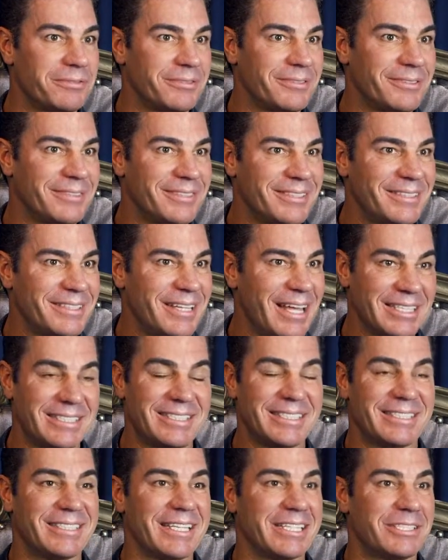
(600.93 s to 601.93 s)
and
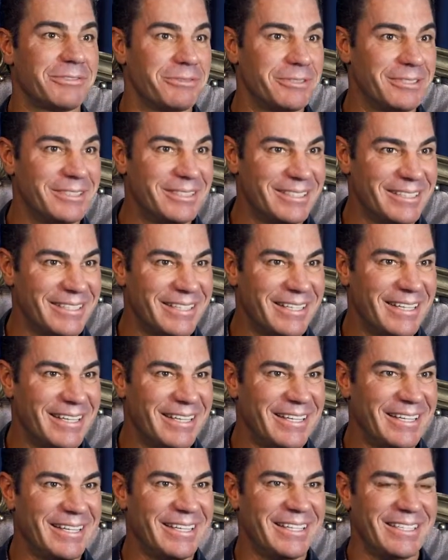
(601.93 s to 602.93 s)

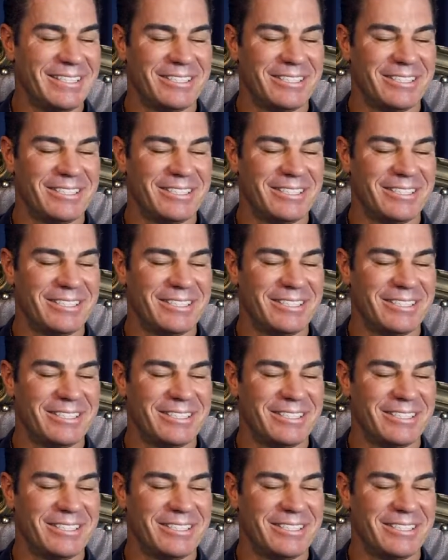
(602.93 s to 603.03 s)
successful.